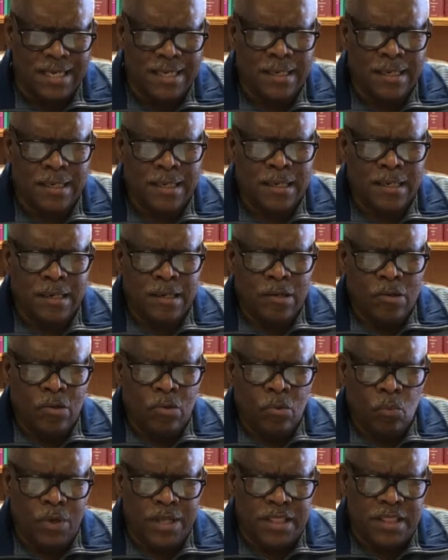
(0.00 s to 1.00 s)
We thank
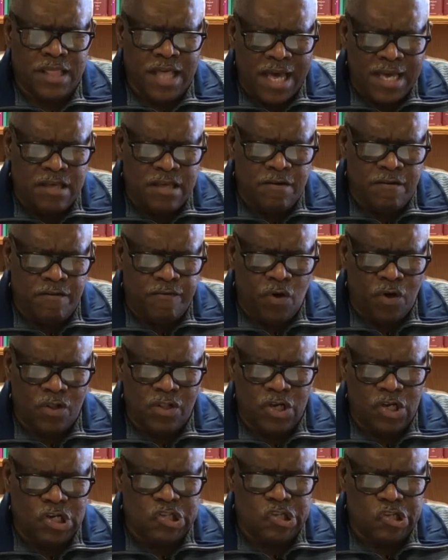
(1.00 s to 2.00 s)
You for the good
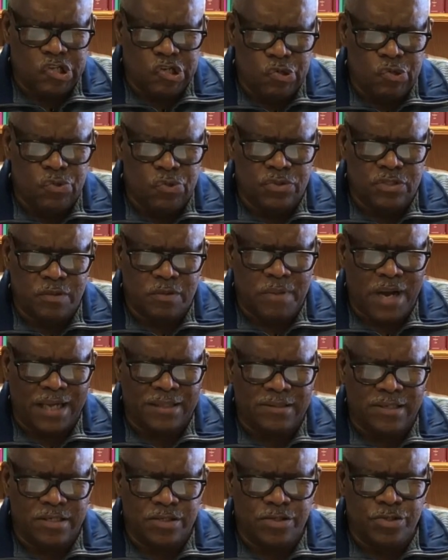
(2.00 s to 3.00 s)
news about the new
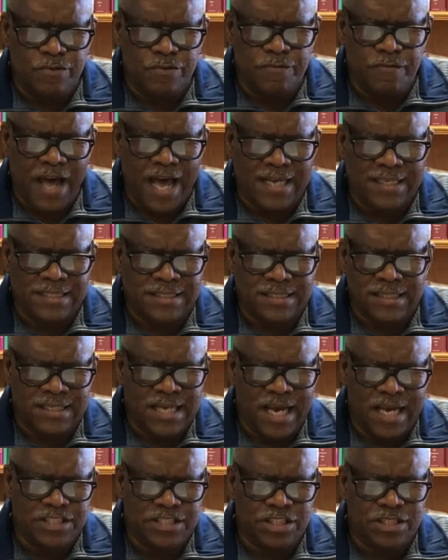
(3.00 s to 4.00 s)
vaccinations,
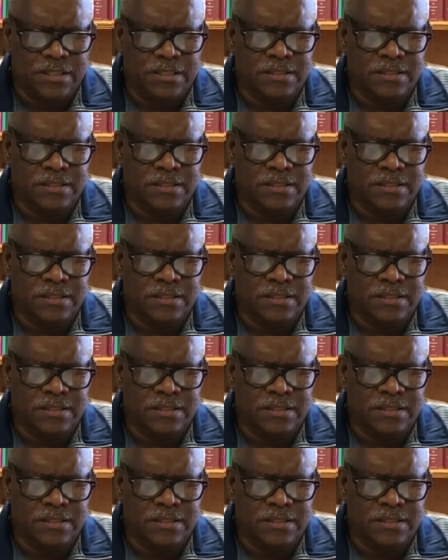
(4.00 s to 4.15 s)
and